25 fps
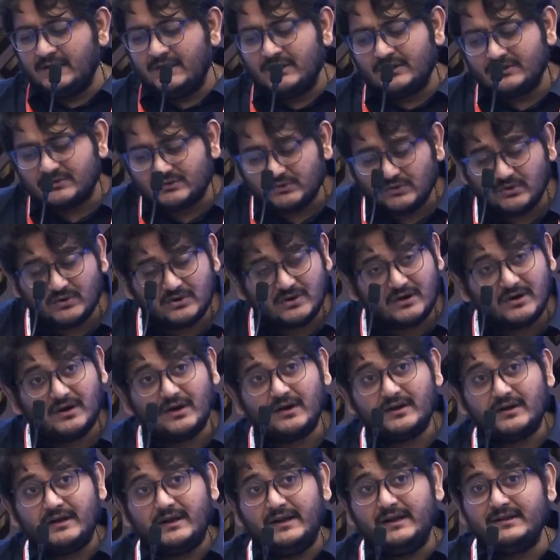So,
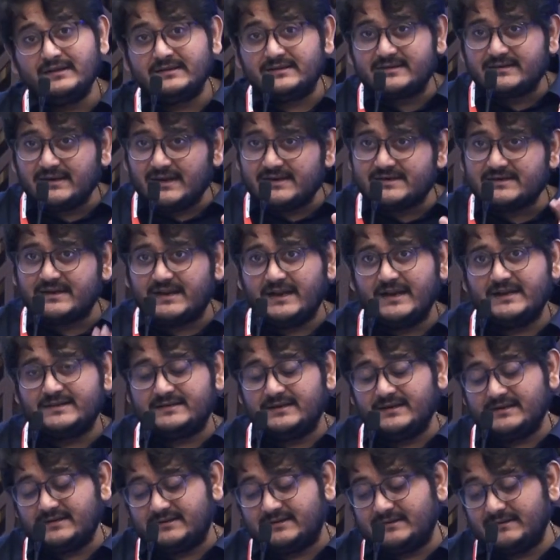in such
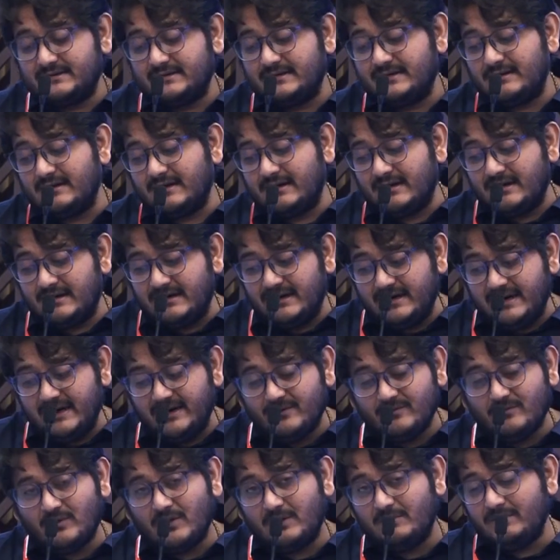cases, early
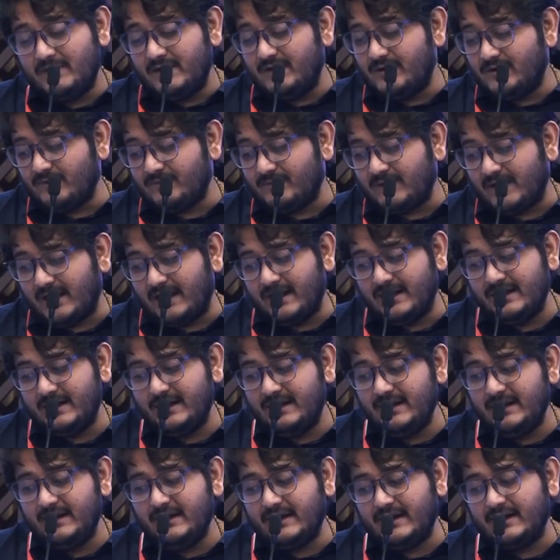involvement of
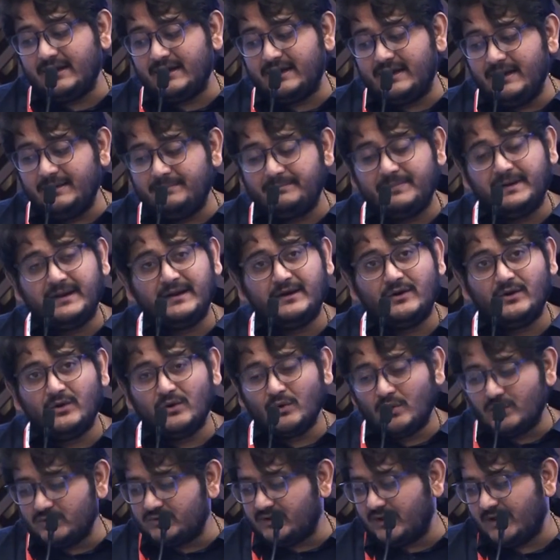ID and keeping
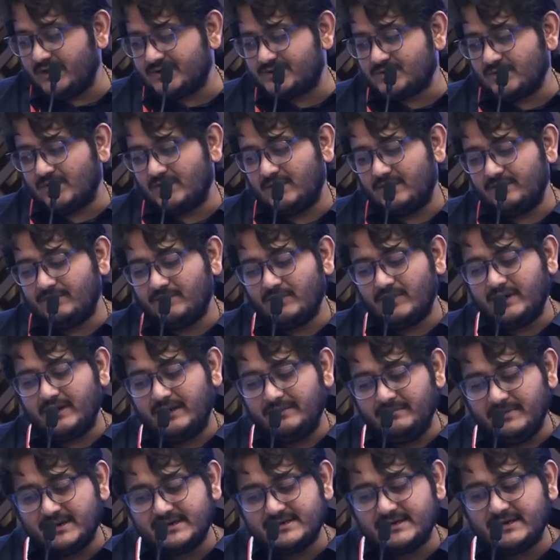low threshold for
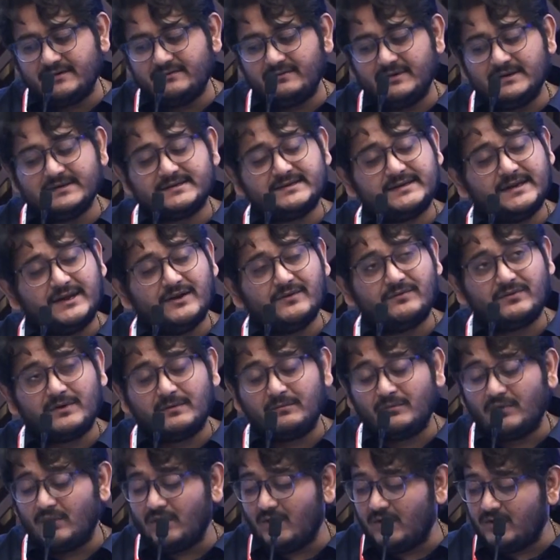imaging will save
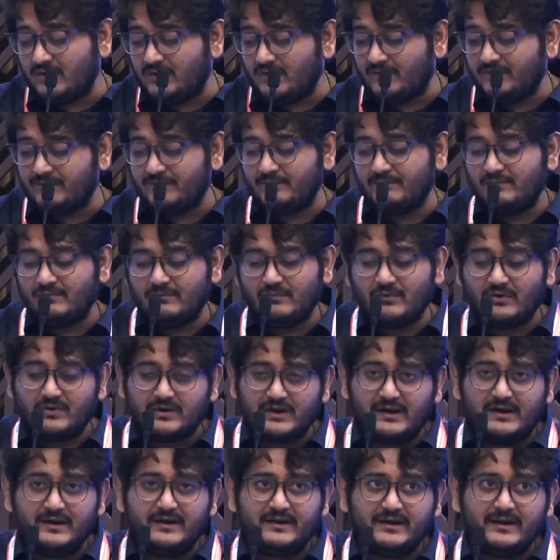from lot of
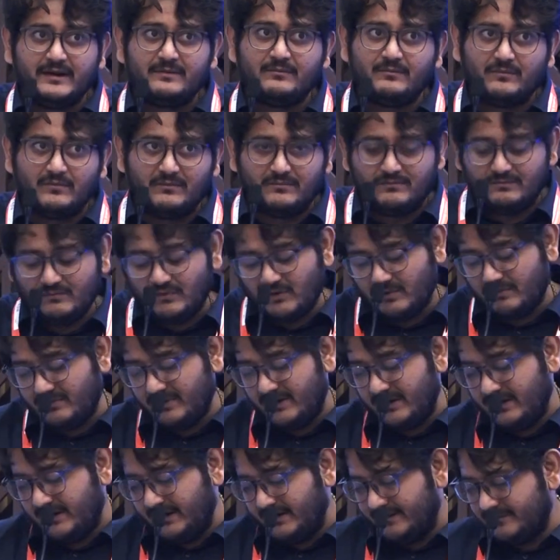mortality and
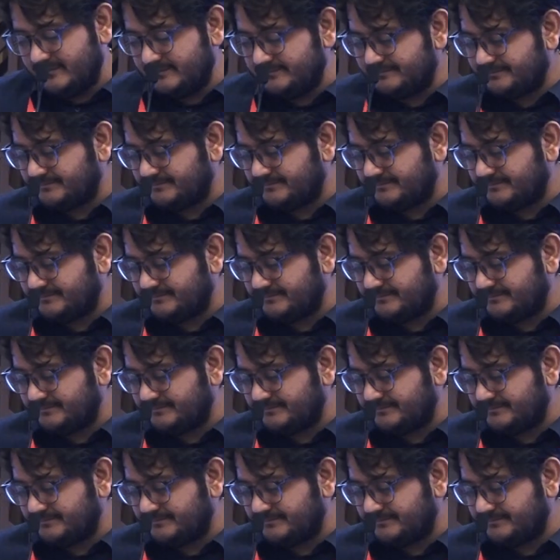morbidity.